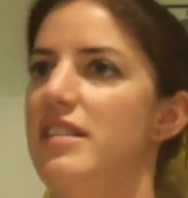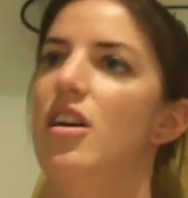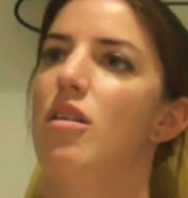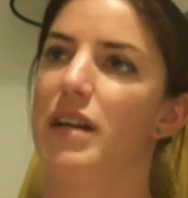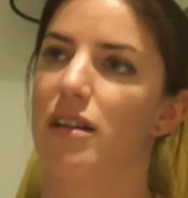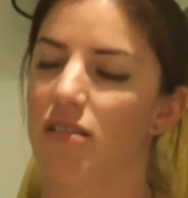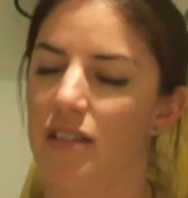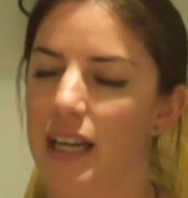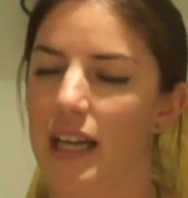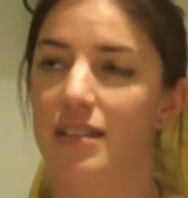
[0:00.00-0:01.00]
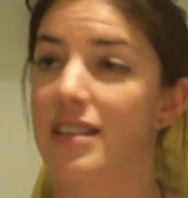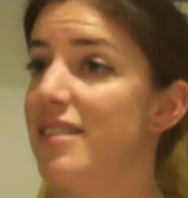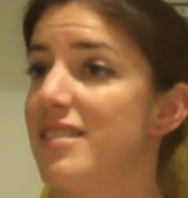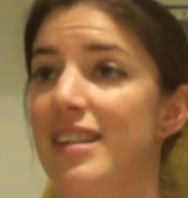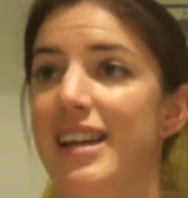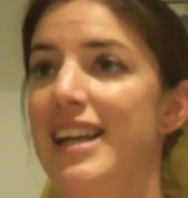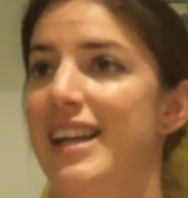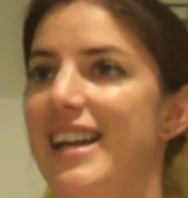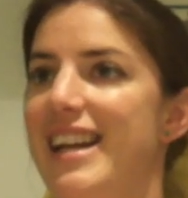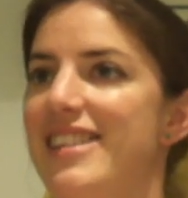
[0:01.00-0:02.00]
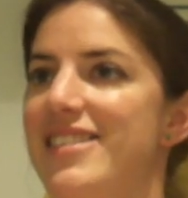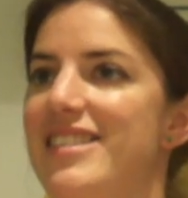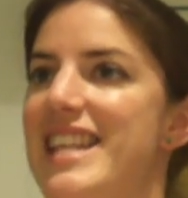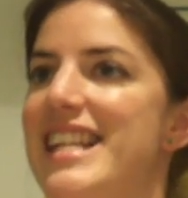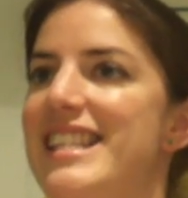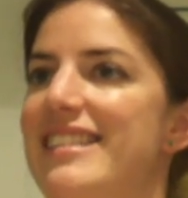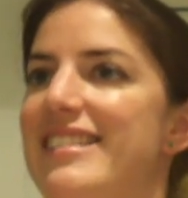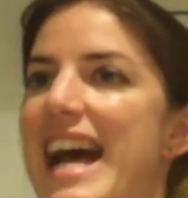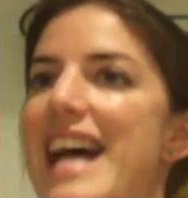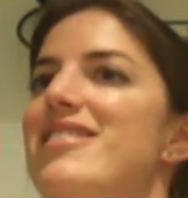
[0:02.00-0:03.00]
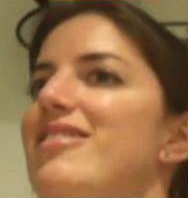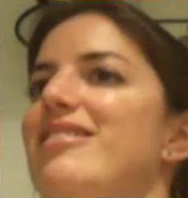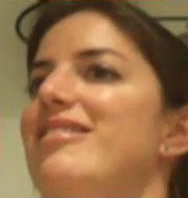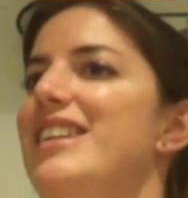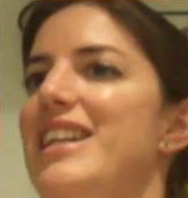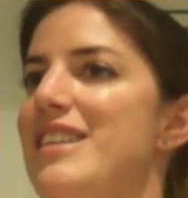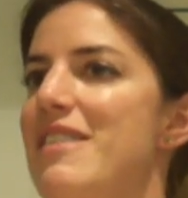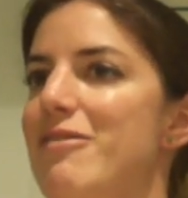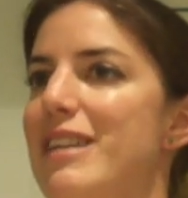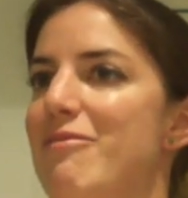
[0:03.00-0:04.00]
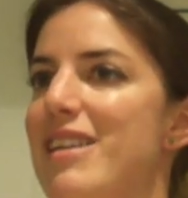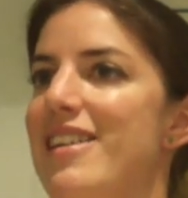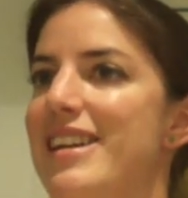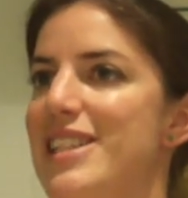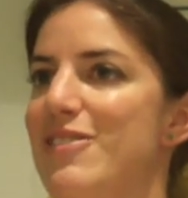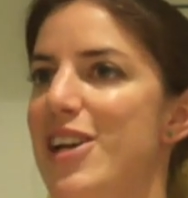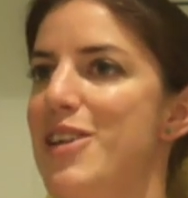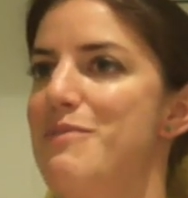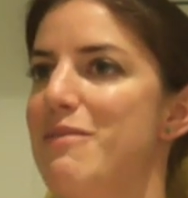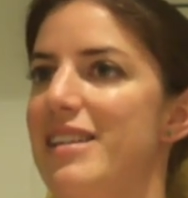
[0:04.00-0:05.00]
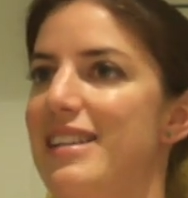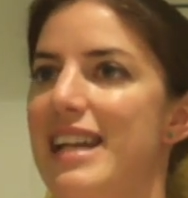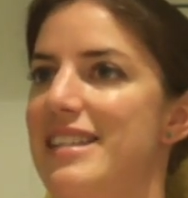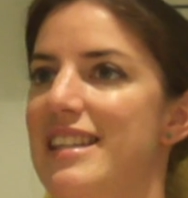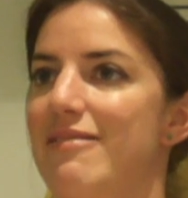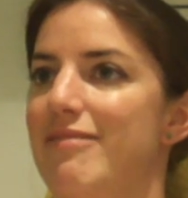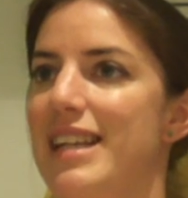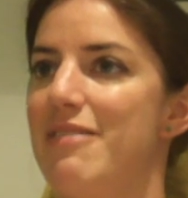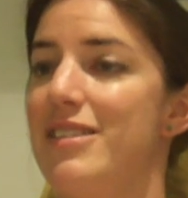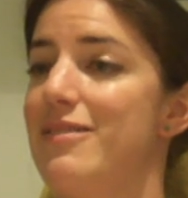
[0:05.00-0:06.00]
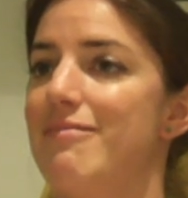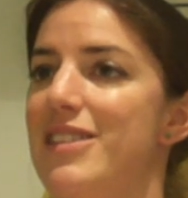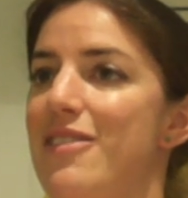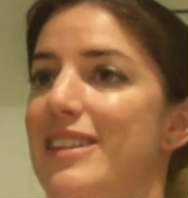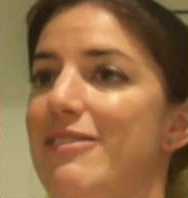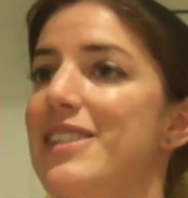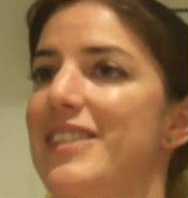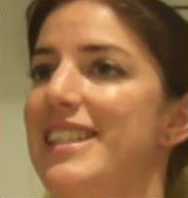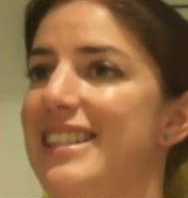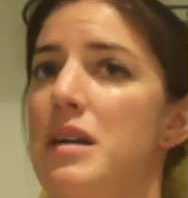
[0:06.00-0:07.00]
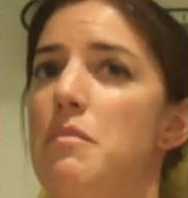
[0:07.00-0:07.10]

you can't wear your contact lens, it just takes hassle that you never really realised you were coping with and gets thoroughly rid of it.